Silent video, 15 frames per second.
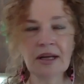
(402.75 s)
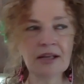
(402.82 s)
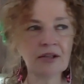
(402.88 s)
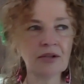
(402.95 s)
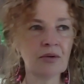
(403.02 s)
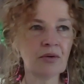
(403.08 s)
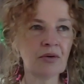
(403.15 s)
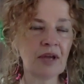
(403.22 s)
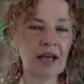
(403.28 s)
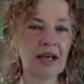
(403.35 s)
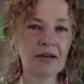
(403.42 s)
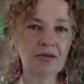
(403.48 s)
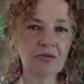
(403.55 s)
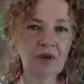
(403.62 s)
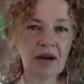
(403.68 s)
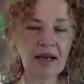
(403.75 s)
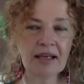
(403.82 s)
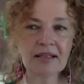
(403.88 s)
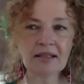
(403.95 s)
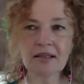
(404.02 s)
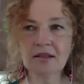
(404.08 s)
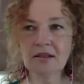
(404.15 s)
and you created
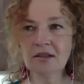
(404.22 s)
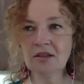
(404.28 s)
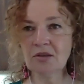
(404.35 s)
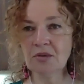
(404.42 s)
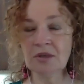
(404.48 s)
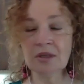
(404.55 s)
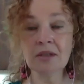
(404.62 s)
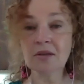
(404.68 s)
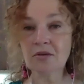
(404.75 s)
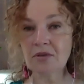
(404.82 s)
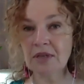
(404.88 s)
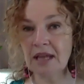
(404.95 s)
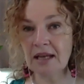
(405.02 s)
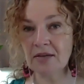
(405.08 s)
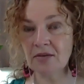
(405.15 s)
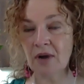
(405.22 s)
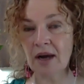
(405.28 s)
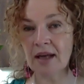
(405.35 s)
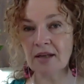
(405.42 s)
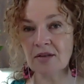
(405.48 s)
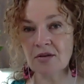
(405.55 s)
right and you didn't create right,